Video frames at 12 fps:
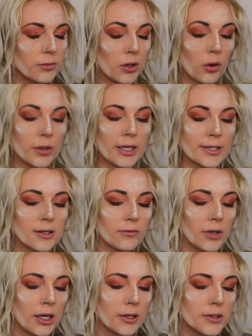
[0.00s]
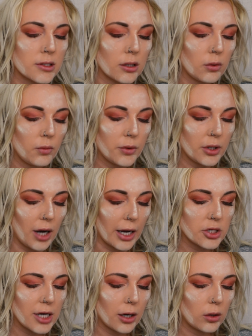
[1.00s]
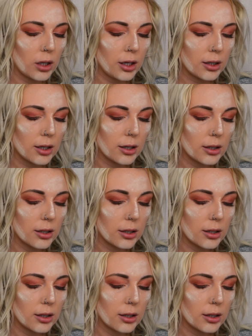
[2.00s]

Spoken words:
cohesiveness with your eyeshadow look.